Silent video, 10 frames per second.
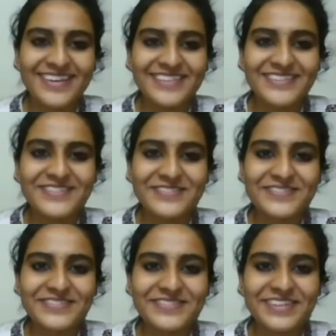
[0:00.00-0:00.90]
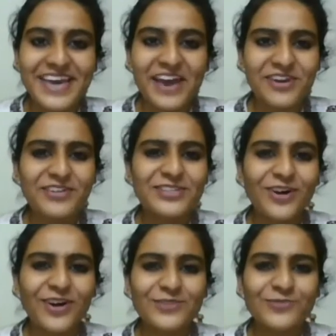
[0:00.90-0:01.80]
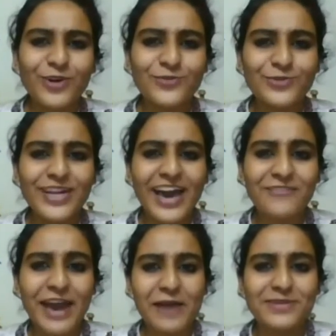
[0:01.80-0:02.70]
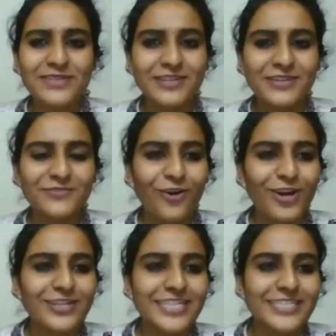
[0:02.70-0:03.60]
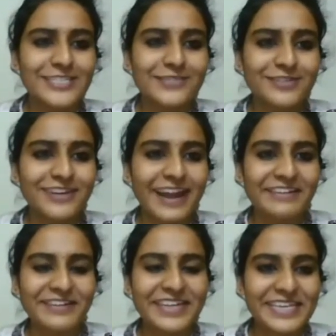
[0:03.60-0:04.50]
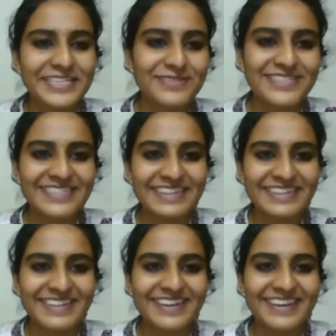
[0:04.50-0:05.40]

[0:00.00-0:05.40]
So have you ever thought what would have happened if all our teachers were handwriting experts then?